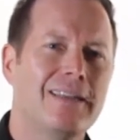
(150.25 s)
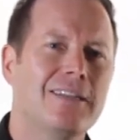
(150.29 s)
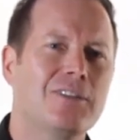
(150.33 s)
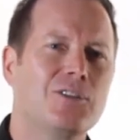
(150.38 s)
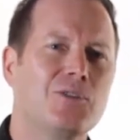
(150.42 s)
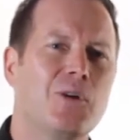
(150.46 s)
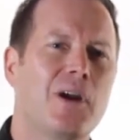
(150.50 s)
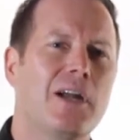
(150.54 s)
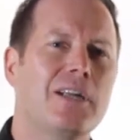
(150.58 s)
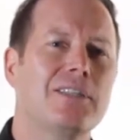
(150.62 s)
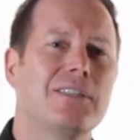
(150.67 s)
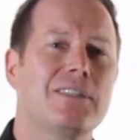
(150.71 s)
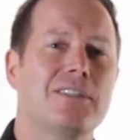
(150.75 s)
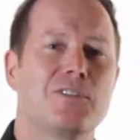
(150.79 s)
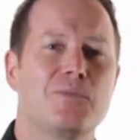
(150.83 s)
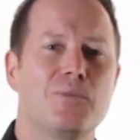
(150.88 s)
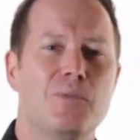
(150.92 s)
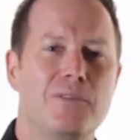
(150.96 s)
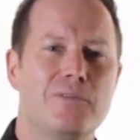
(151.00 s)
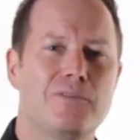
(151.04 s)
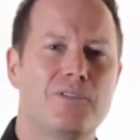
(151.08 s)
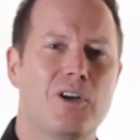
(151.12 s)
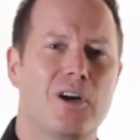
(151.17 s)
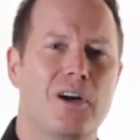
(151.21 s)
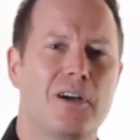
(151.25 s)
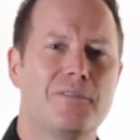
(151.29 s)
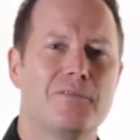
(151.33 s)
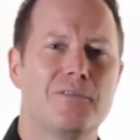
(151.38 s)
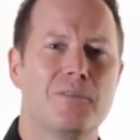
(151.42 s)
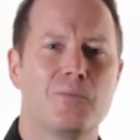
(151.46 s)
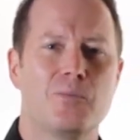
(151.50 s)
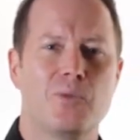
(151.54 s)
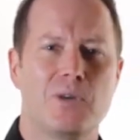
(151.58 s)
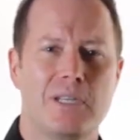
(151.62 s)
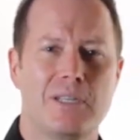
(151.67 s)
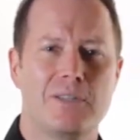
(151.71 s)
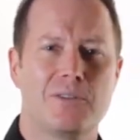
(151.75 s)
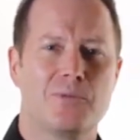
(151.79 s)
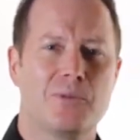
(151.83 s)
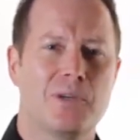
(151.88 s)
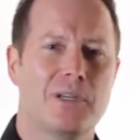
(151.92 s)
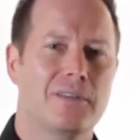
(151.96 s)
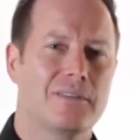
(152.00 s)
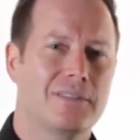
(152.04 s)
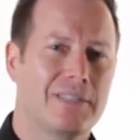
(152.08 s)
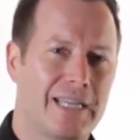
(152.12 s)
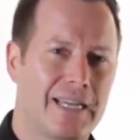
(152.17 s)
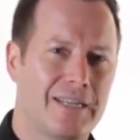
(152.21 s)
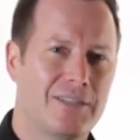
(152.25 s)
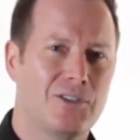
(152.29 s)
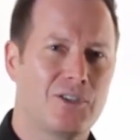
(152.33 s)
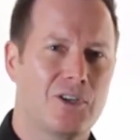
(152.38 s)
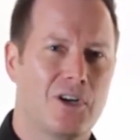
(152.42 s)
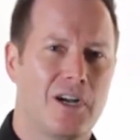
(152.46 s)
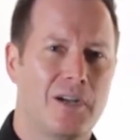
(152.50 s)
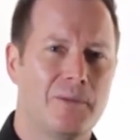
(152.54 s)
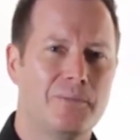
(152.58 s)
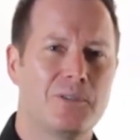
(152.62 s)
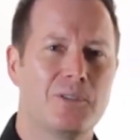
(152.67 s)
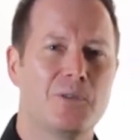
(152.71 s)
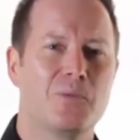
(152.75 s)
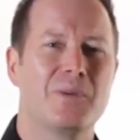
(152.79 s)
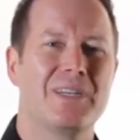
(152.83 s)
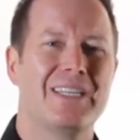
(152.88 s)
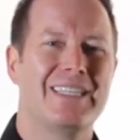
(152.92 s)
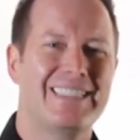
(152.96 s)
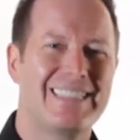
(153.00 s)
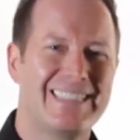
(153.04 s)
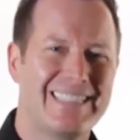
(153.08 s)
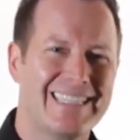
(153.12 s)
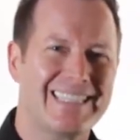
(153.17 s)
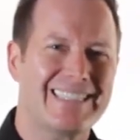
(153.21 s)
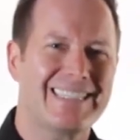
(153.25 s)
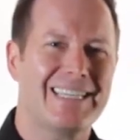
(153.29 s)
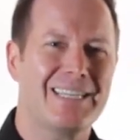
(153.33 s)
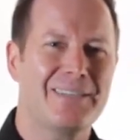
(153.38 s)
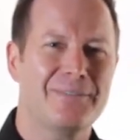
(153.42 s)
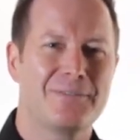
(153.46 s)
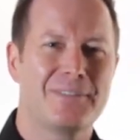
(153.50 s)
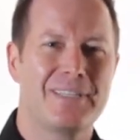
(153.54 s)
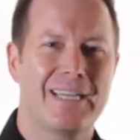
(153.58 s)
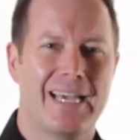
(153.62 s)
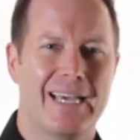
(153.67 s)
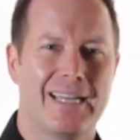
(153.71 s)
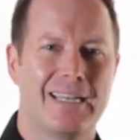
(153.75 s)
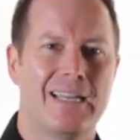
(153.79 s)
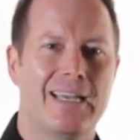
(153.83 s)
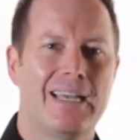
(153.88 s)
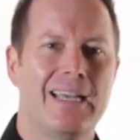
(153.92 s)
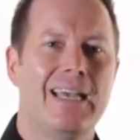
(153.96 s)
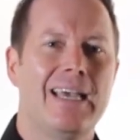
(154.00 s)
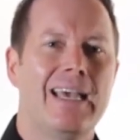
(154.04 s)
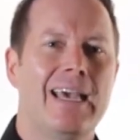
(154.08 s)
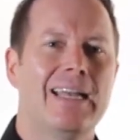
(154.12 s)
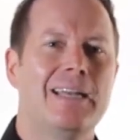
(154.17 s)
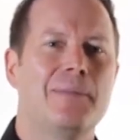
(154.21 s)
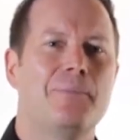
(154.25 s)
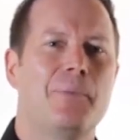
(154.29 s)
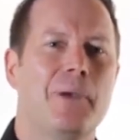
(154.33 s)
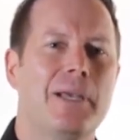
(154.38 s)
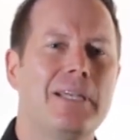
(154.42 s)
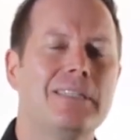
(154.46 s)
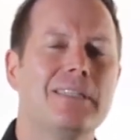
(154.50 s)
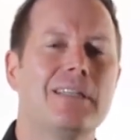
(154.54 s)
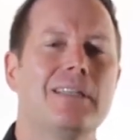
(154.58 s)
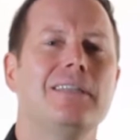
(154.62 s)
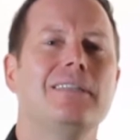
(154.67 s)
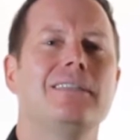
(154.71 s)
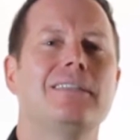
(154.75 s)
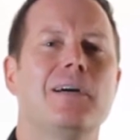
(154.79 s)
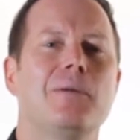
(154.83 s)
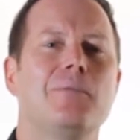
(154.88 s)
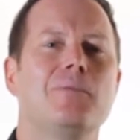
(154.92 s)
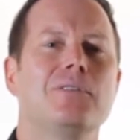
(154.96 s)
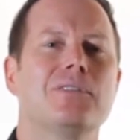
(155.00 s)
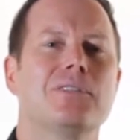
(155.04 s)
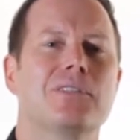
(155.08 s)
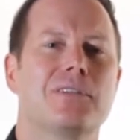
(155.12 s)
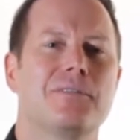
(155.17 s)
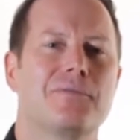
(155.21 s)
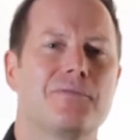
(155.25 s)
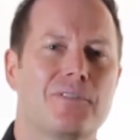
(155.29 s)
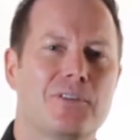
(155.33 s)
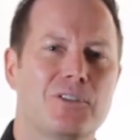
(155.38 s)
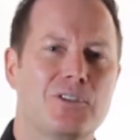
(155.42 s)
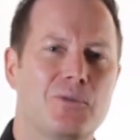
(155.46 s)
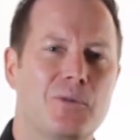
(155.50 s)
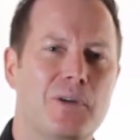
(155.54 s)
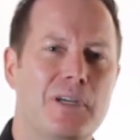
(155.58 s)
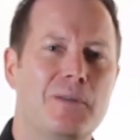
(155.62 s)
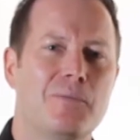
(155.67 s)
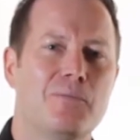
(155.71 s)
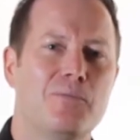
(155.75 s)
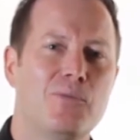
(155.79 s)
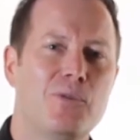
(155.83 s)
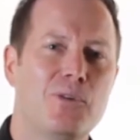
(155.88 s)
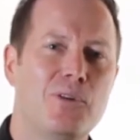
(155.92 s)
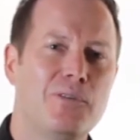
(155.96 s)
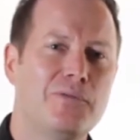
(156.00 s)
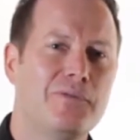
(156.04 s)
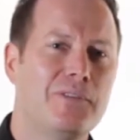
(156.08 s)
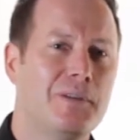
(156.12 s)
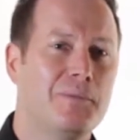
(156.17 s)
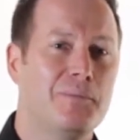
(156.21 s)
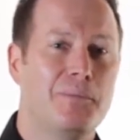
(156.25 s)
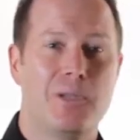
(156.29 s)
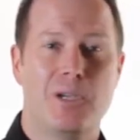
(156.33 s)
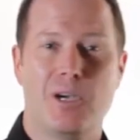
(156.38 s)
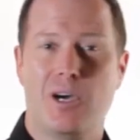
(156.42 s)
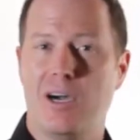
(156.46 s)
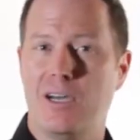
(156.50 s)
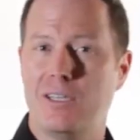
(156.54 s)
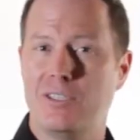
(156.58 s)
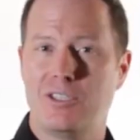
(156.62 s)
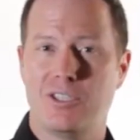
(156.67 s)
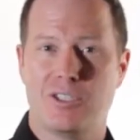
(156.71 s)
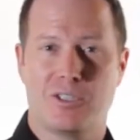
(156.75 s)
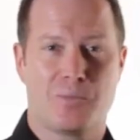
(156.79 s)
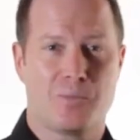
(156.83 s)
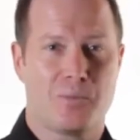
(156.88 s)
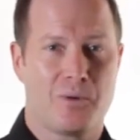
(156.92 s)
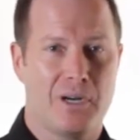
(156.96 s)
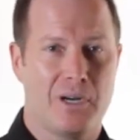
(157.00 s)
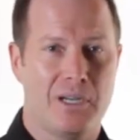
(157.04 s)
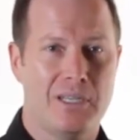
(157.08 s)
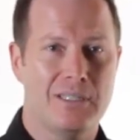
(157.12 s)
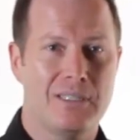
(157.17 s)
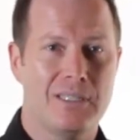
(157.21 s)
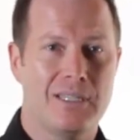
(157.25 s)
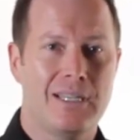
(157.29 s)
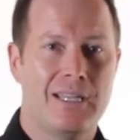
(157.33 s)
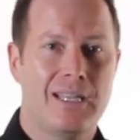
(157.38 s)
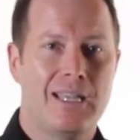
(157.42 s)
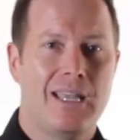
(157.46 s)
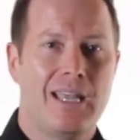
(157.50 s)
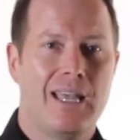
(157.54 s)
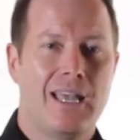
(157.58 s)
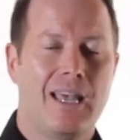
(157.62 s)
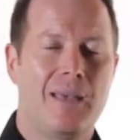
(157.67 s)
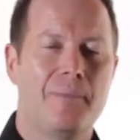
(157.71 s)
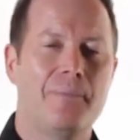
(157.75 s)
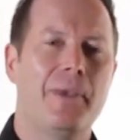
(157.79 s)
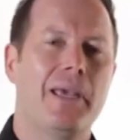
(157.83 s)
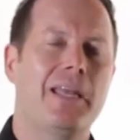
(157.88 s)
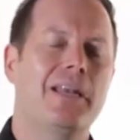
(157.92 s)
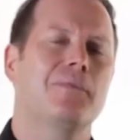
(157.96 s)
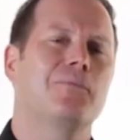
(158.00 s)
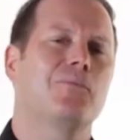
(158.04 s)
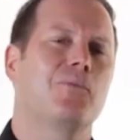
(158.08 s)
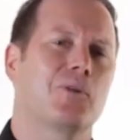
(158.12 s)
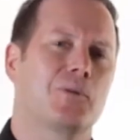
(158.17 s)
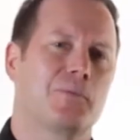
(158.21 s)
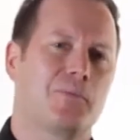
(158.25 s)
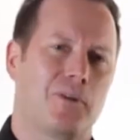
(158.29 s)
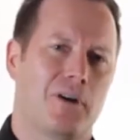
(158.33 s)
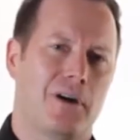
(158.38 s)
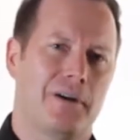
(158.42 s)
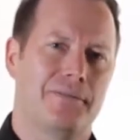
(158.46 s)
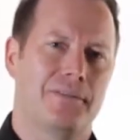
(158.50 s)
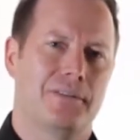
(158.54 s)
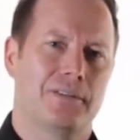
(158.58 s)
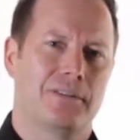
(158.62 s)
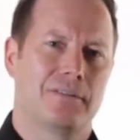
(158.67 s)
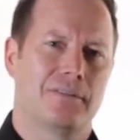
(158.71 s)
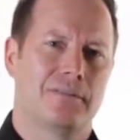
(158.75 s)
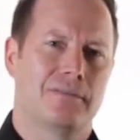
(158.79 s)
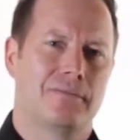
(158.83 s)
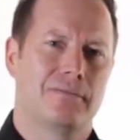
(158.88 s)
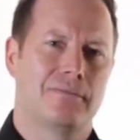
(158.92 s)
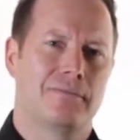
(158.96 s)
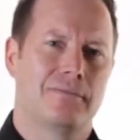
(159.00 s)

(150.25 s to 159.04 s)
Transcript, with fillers: this strategy has moved John from winning three out of ten jobs to winning six out of ten. And it basically doubled his conversion rate, moved him beyond just price, and made him more profits.